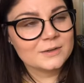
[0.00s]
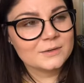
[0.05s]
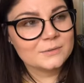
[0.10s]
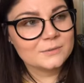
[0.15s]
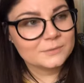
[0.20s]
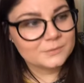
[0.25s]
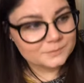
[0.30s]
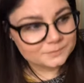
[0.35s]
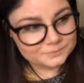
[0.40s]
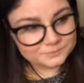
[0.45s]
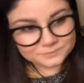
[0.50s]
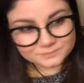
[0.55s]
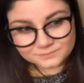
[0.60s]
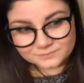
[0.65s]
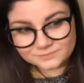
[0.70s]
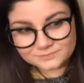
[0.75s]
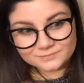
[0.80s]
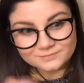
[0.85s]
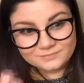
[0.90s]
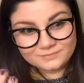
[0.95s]
of
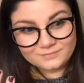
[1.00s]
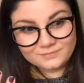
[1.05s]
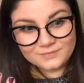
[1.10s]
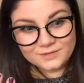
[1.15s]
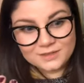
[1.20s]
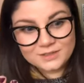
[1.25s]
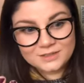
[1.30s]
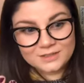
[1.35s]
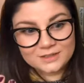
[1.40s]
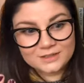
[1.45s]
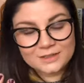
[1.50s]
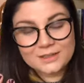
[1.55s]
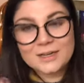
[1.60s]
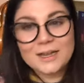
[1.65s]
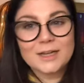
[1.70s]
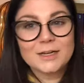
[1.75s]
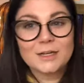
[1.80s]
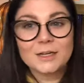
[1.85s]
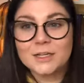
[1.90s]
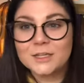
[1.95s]

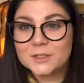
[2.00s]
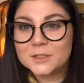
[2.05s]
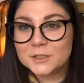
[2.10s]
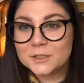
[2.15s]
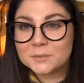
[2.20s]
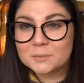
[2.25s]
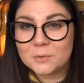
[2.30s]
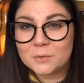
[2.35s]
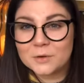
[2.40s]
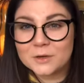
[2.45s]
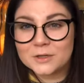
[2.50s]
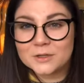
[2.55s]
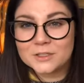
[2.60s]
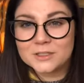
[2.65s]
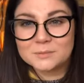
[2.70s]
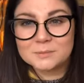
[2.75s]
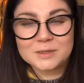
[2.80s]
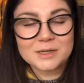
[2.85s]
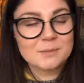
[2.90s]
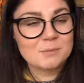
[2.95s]
not
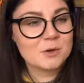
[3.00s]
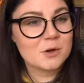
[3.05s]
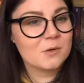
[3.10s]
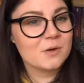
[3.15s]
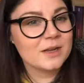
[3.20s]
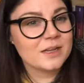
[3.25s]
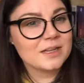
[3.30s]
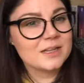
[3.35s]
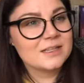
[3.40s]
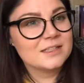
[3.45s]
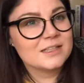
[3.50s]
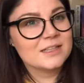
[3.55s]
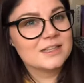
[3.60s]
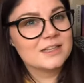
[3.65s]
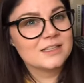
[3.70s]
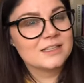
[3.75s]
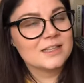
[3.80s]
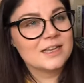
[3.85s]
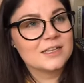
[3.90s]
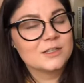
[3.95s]
unspoiled, but I'm going into
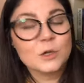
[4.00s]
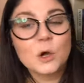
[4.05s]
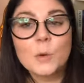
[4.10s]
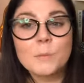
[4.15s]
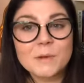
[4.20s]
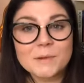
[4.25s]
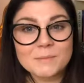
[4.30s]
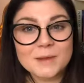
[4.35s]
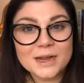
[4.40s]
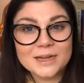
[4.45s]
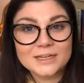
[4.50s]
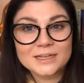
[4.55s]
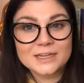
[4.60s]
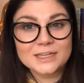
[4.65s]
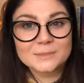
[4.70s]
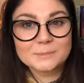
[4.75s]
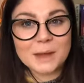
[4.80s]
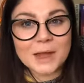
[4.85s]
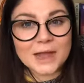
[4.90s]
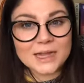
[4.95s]
this as open-minded
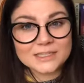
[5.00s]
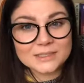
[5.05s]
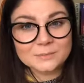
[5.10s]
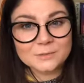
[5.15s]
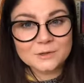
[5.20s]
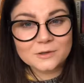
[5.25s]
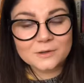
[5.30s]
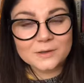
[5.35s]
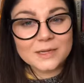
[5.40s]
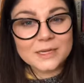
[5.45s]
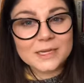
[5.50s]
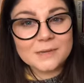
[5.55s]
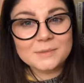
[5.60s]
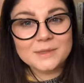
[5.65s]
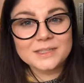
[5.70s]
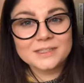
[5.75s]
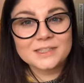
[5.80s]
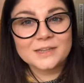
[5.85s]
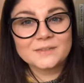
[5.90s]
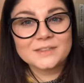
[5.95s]
as possible
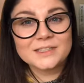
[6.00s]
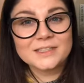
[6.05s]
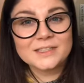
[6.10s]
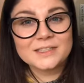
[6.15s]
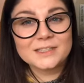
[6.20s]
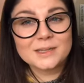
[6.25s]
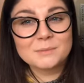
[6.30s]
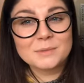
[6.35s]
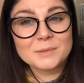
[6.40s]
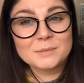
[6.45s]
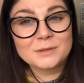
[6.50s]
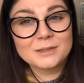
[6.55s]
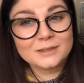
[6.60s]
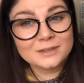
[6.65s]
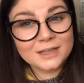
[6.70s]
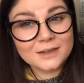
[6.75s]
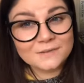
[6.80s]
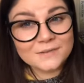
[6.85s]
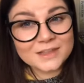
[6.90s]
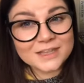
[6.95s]
because I've seen some people
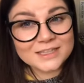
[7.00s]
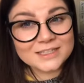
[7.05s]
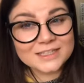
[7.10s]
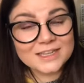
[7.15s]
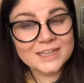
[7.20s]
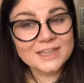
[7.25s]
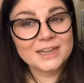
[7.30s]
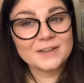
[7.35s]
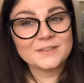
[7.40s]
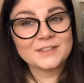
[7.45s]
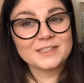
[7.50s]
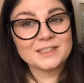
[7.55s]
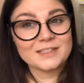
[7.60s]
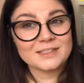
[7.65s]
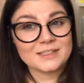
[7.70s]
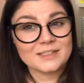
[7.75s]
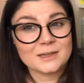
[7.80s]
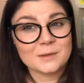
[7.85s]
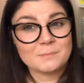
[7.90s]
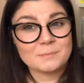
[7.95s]
love this and I've
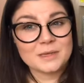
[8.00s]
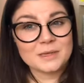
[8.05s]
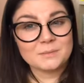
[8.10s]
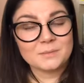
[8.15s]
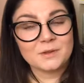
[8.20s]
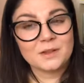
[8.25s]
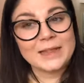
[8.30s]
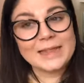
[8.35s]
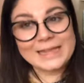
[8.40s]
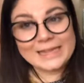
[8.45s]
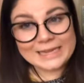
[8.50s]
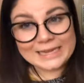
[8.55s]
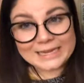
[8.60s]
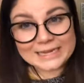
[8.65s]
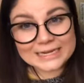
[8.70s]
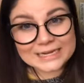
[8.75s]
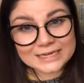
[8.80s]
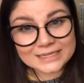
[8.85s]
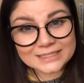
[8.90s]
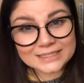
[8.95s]
seen some people
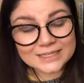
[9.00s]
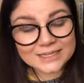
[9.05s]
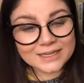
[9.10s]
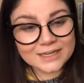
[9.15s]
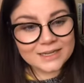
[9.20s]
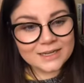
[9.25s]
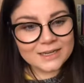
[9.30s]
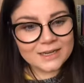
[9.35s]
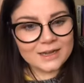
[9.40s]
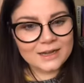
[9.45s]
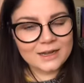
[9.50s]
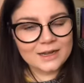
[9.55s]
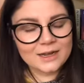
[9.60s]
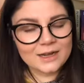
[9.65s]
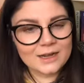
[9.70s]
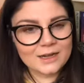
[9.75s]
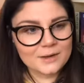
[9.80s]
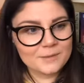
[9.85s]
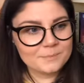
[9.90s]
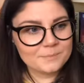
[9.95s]
hate it.
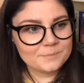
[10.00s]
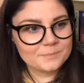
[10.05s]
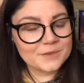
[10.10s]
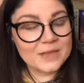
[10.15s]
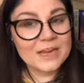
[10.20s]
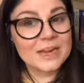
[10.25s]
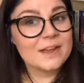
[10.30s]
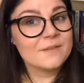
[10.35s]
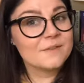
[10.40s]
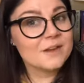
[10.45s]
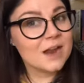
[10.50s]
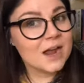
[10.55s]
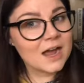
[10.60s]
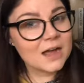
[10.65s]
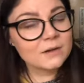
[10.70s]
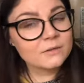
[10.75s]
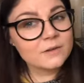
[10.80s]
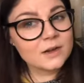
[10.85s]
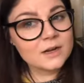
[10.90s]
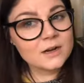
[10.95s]
I have
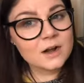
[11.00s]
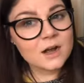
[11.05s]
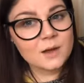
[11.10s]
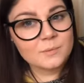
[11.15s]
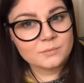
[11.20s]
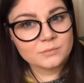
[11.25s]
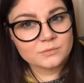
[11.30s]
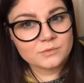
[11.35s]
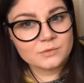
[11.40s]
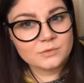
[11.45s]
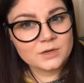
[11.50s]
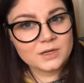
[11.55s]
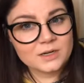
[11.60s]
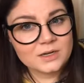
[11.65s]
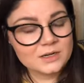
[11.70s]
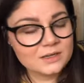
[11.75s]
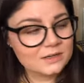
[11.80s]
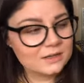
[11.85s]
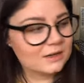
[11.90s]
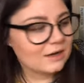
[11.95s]
not read Uprooted,